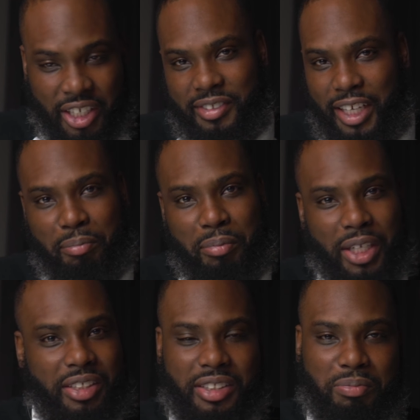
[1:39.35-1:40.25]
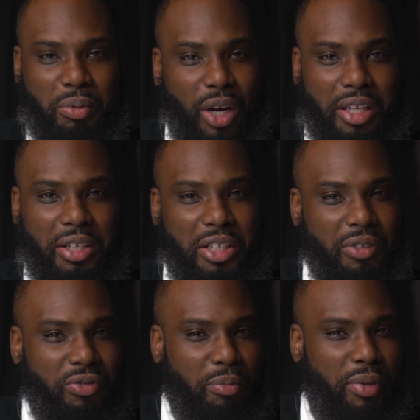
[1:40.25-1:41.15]
10-bit is probably enough
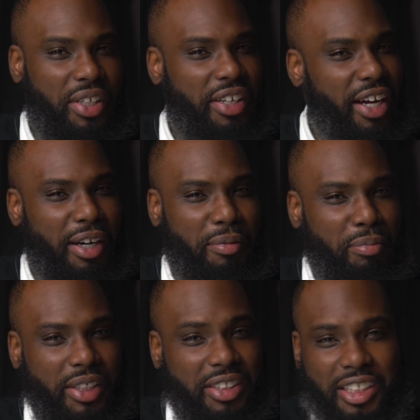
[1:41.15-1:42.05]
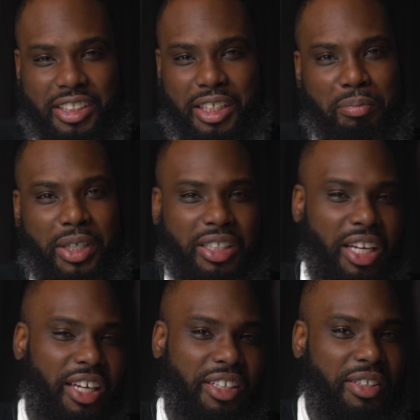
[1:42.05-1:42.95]
for me now, but 16 bits, hey,